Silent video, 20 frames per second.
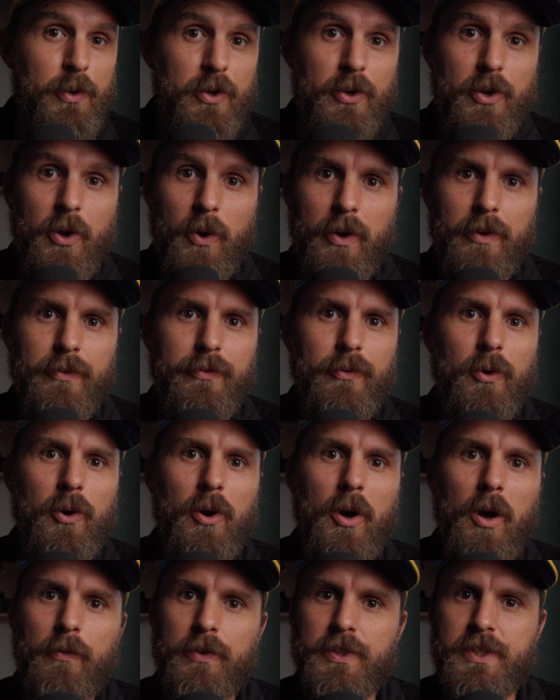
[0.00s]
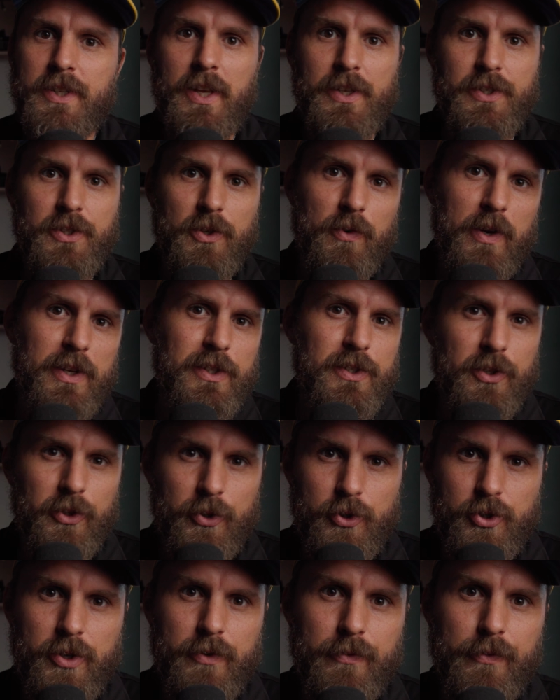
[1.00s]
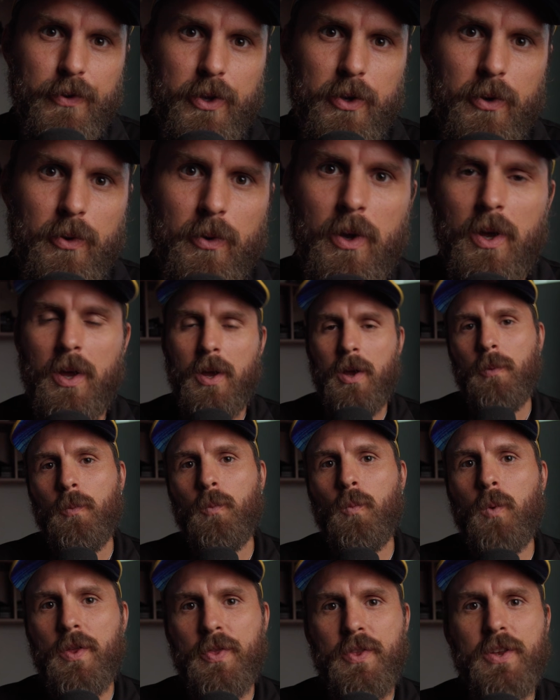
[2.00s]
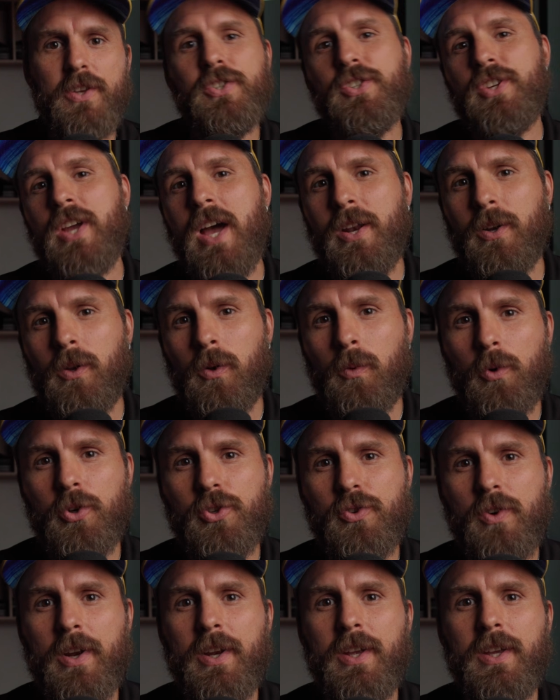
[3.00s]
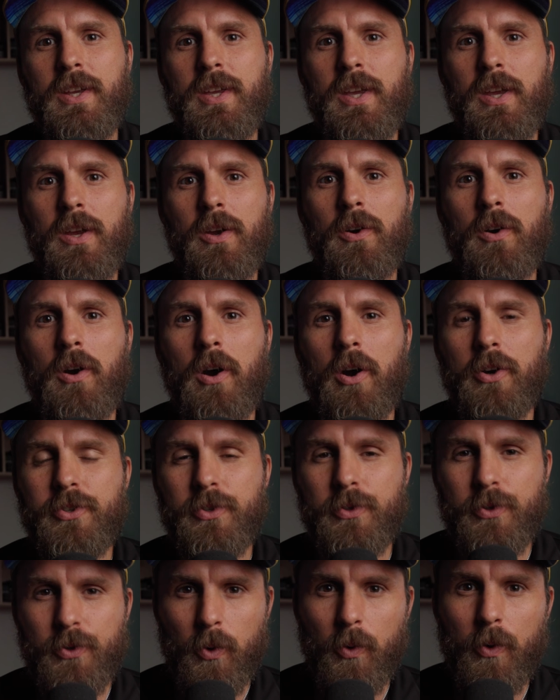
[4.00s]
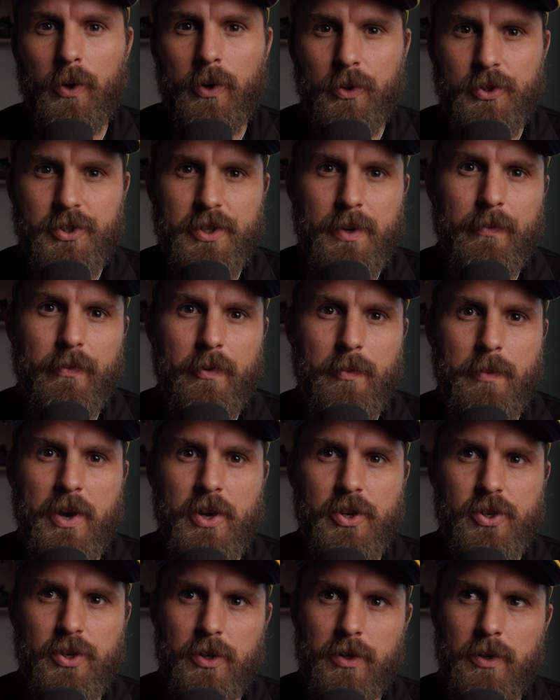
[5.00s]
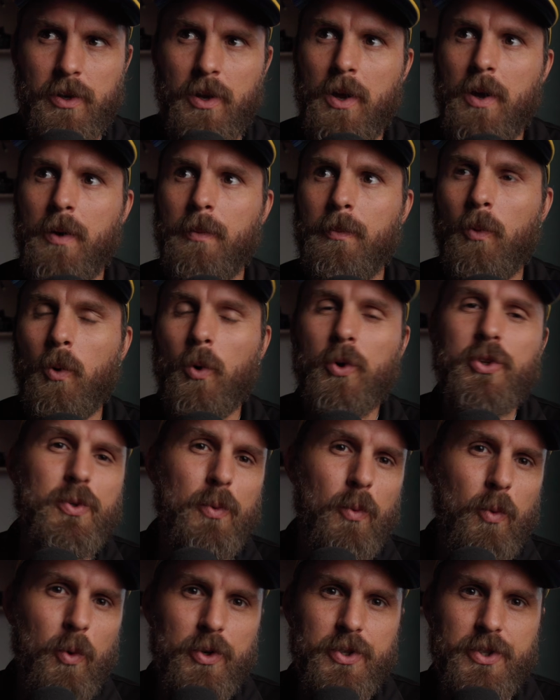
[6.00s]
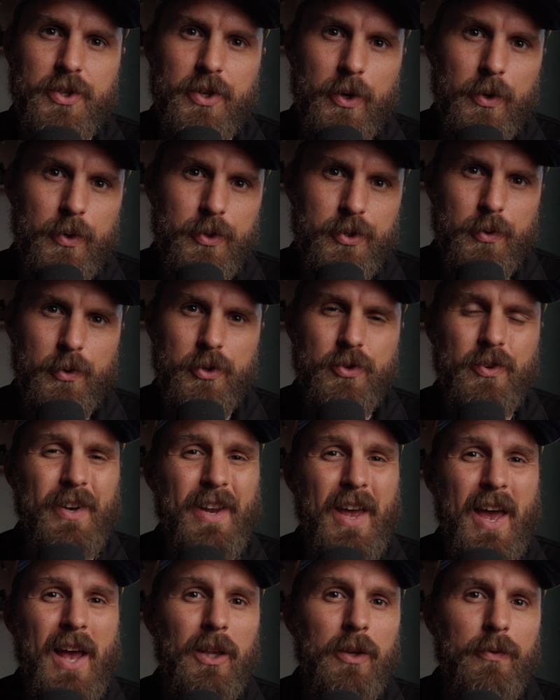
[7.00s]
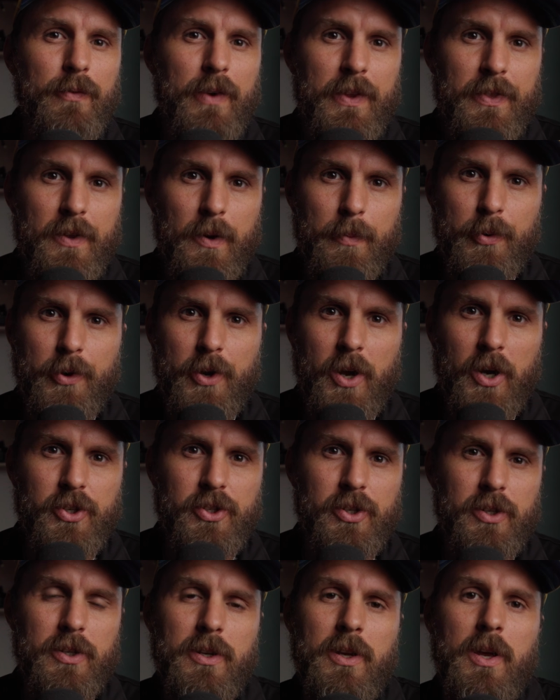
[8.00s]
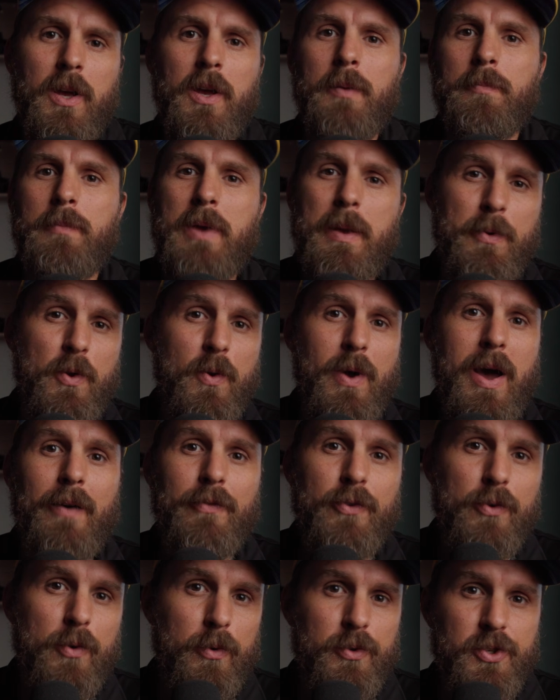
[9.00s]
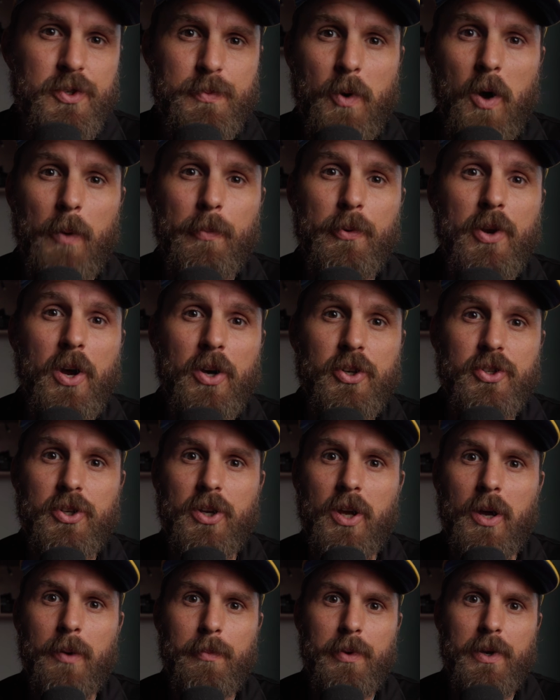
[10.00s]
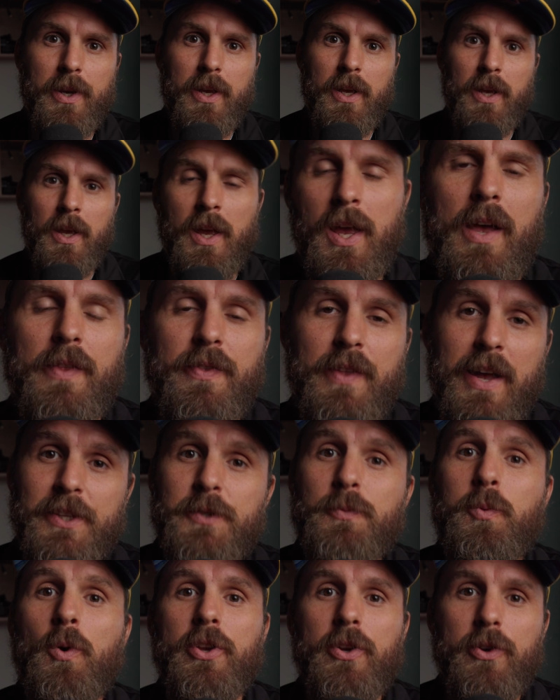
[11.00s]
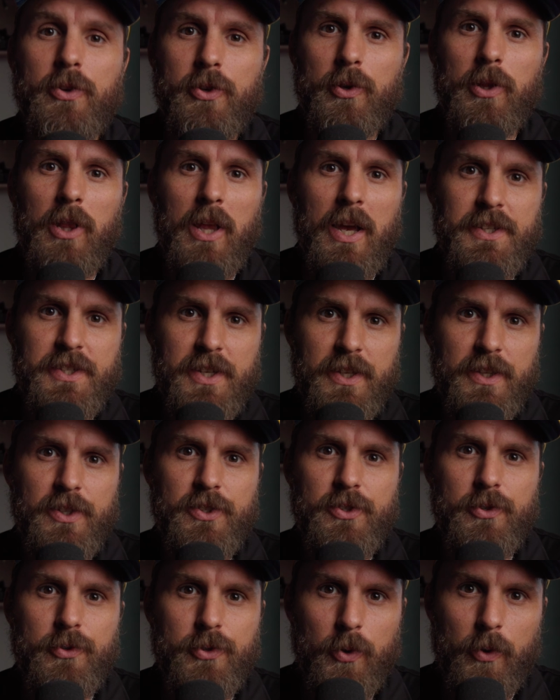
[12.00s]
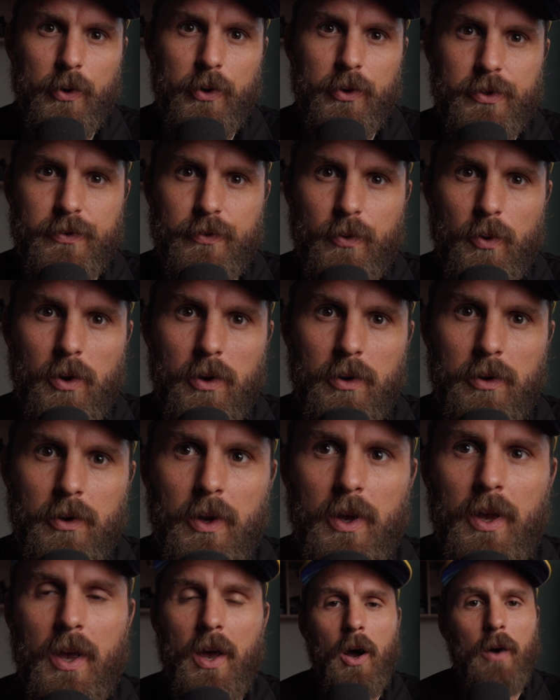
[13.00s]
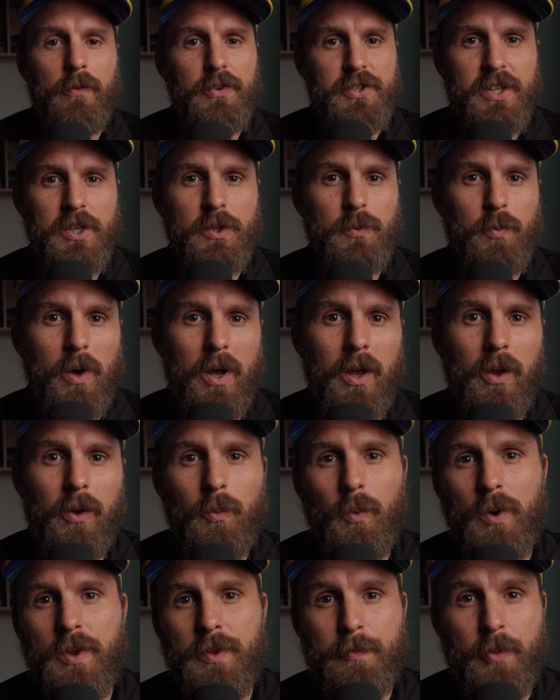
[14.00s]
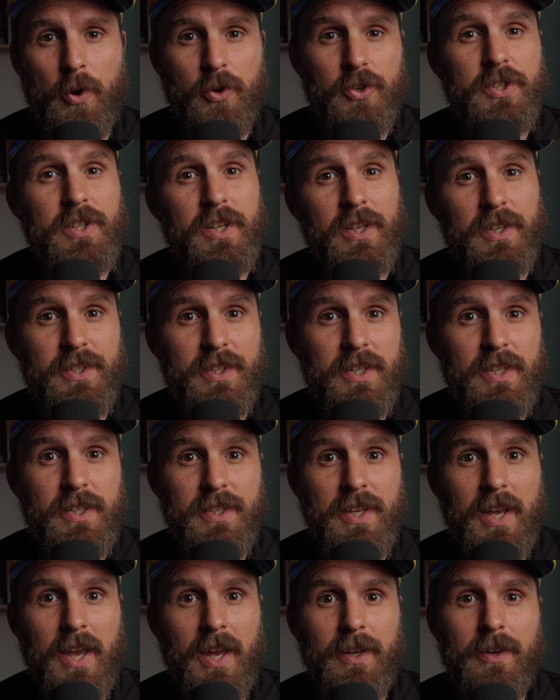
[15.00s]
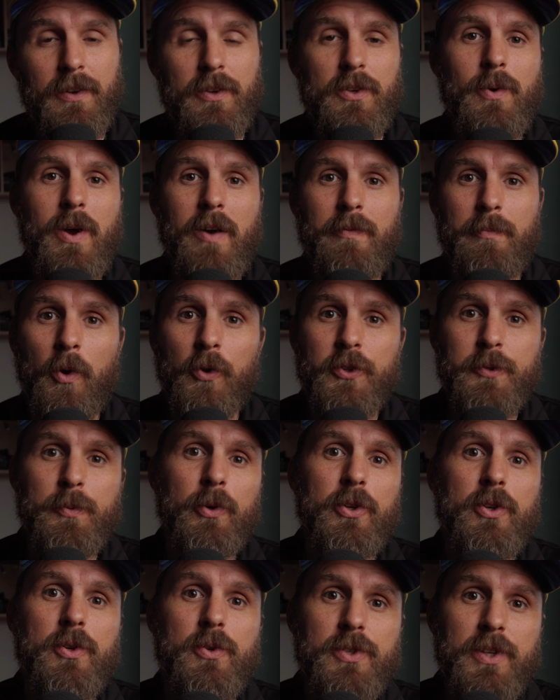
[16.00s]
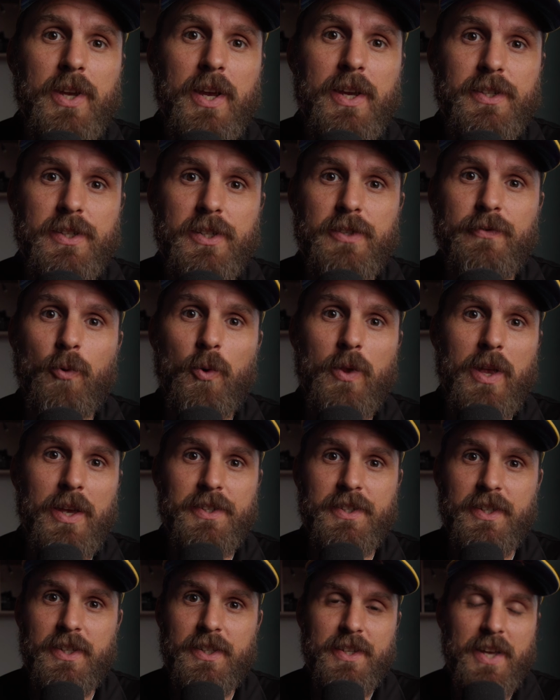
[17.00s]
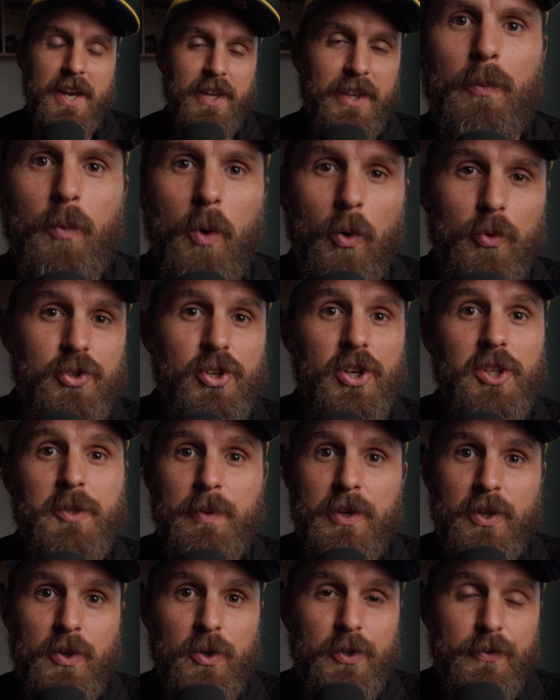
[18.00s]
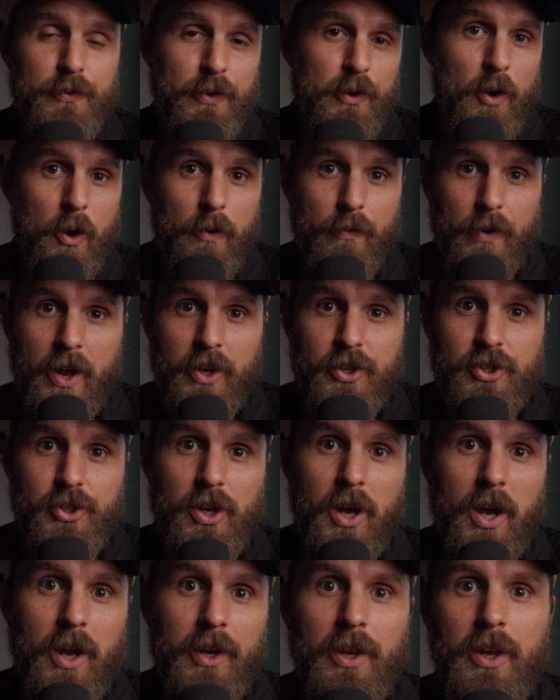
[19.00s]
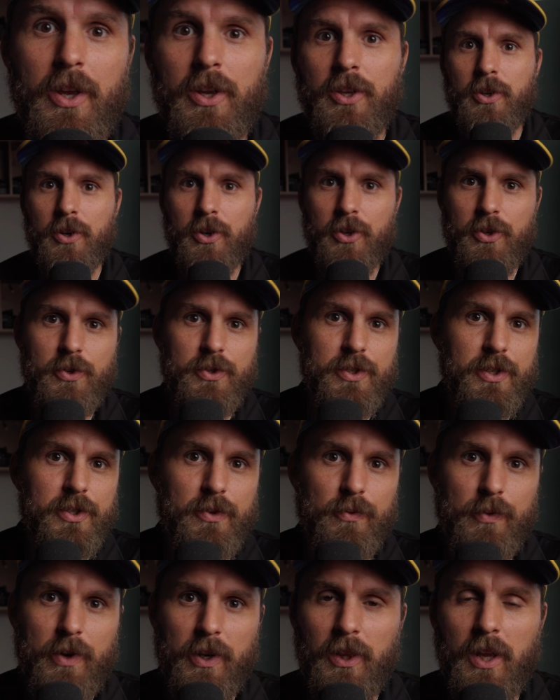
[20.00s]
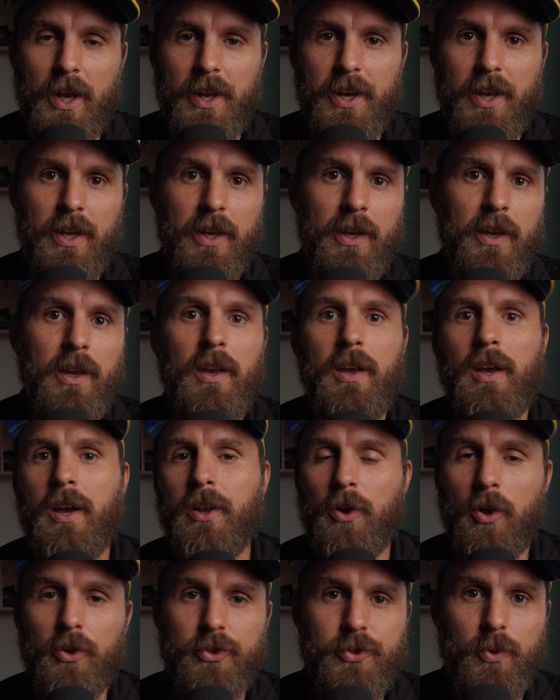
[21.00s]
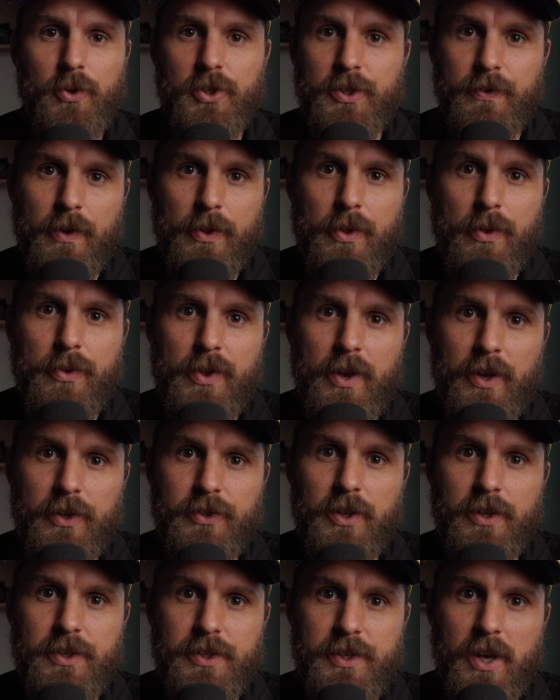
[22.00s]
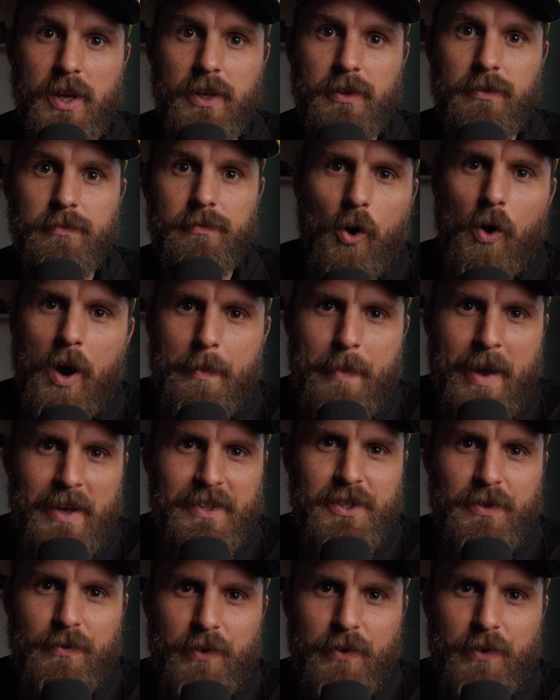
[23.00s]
you're going for. Obviously, that's a great solution for you. With this channel, we're trying to gear our tutorials and information more towards those who are trying to elevate their production. Maybe you have your own small production company, and that's what you're utilizing these tutorials for. Obviously as well, with purchasing a C-stand, you have multiple use cases for that C-stand. It won't just be used for your overhead shot. You can use it to rig lighting and all sorts of other things on set. All right, back to the